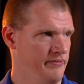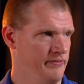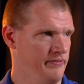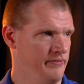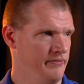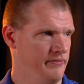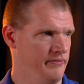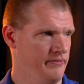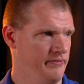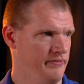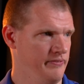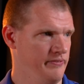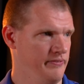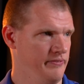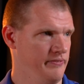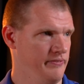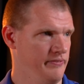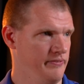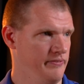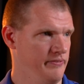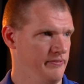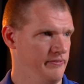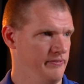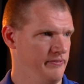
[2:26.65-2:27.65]

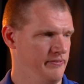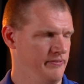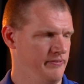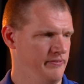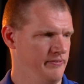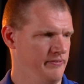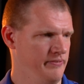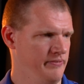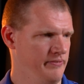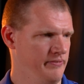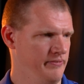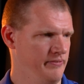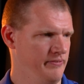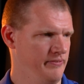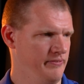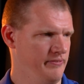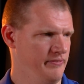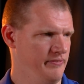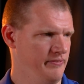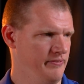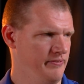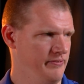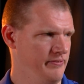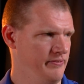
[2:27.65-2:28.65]

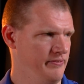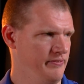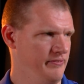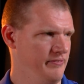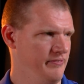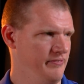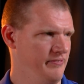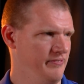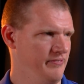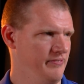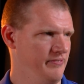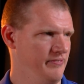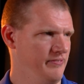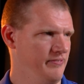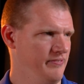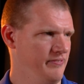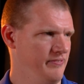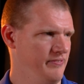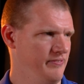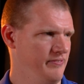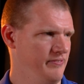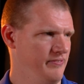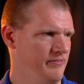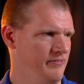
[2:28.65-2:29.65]

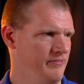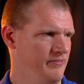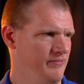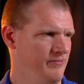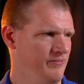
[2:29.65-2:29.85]
The person shown says nothing.